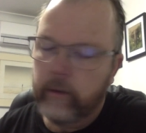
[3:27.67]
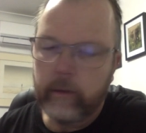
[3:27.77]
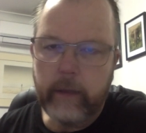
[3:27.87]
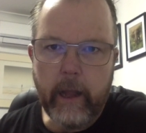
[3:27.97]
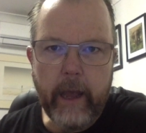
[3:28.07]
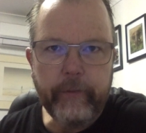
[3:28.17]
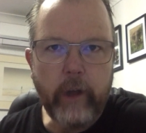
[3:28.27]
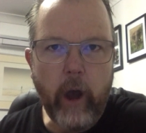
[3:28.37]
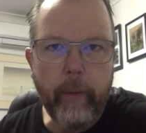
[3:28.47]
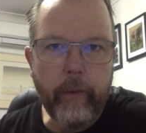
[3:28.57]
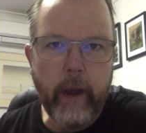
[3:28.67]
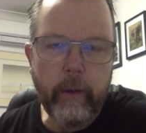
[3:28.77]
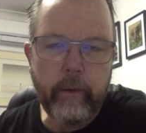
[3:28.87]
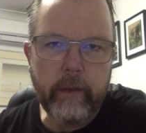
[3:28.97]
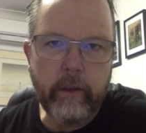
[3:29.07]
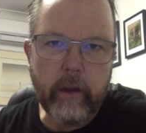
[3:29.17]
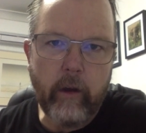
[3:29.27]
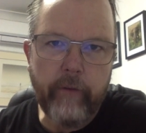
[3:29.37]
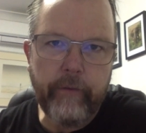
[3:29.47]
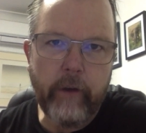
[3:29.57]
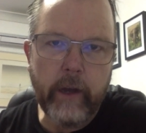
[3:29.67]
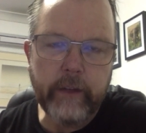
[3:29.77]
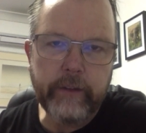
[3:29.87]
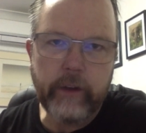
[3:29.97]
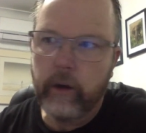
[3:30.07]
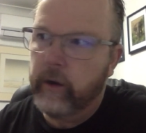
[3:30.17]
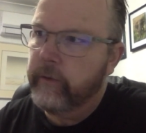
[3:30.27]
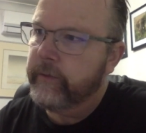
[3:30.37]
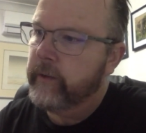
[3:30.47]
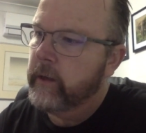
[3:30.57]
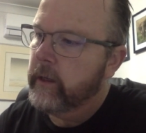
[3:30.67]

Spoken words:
they'll have to operate within the confines of